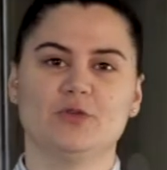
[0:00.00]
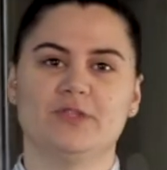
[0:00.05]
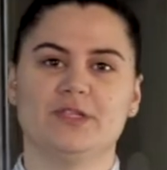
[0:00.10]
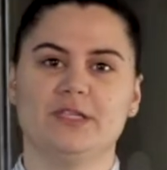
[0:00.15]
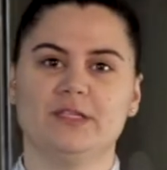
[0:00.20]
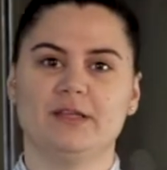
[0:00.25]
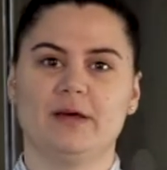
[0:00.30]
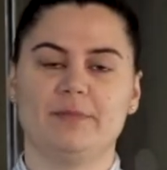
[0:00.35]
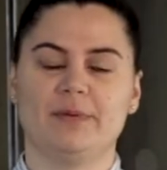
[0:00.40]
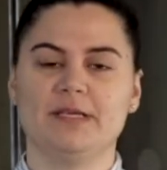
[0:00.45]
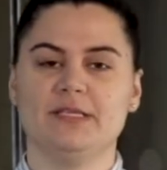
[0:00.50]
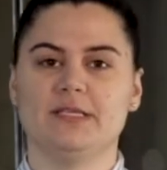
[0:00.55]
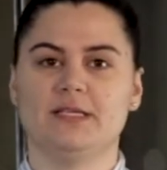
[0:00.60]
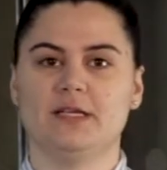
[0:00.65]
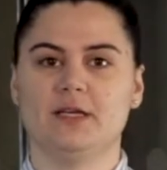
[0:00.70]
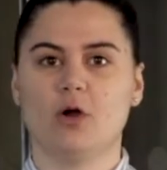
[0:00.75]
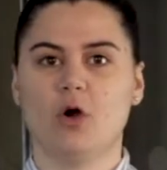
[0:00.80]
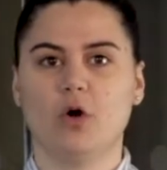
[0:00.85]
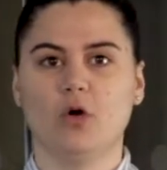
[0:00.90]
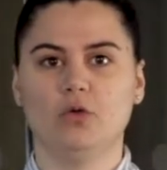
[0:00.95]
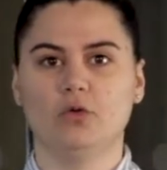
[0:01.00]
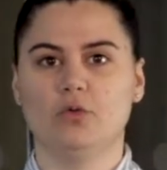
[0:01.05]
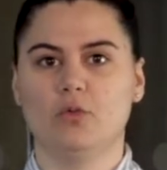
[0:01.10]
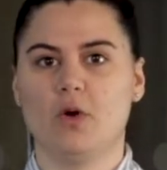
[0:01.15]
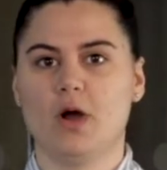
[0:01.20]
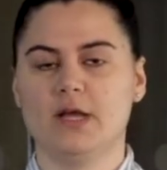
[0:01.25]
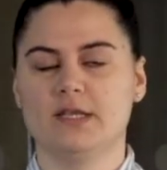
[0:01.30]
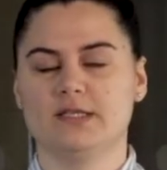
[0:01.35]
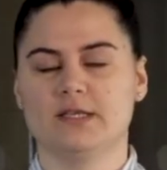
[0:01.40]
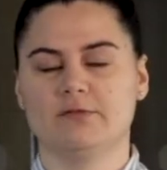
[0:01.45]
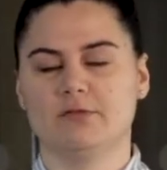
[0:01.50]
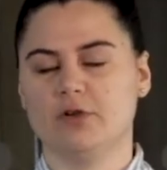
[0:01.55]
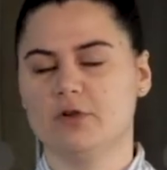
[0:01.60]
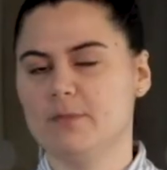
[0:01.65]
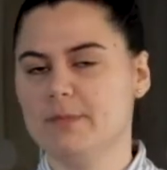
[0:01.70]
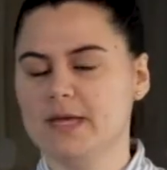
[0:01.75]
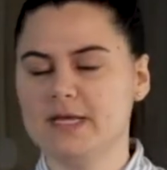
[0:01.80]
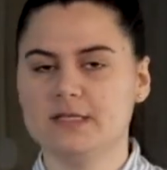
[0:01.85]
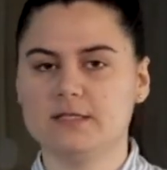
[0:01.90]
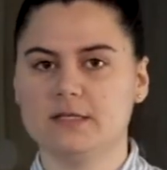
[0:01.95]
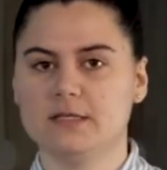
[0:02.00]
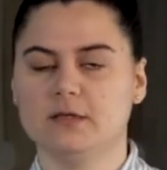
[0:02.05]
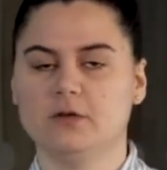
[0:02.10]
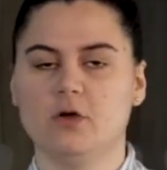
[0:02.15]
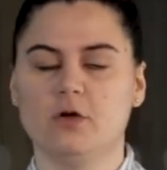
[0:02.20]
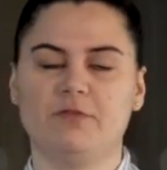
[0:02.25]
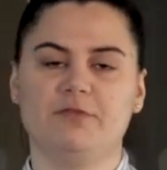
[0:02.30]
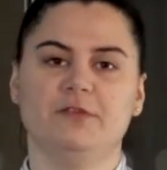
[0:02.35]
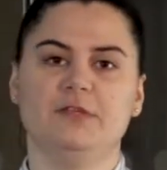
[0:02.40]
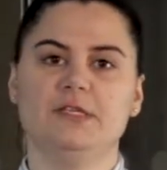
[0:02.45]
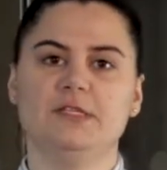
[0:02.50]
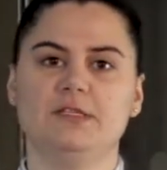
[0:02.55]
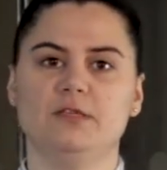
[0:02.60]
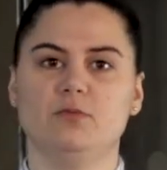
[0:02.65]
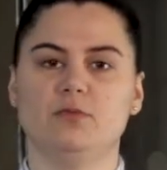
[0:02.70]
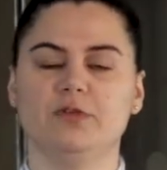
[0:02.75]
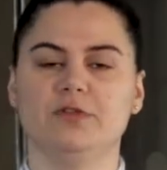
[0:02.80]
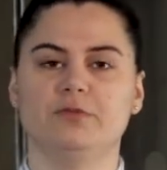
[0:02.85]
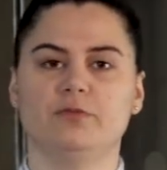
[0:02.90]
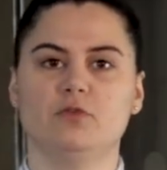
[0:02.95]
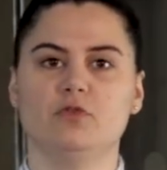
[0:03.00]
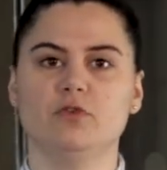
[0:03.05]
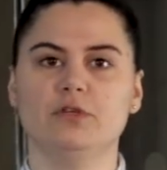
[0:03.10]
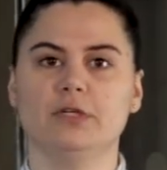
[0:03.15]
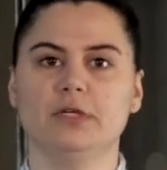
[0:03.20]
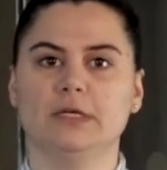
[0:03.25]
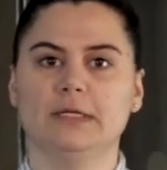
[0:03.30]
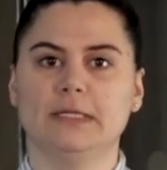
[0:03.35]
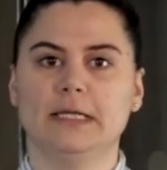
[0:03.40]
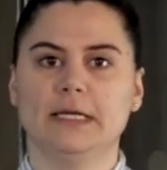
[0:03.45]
see that basically all the wines have an amazing affinity with food.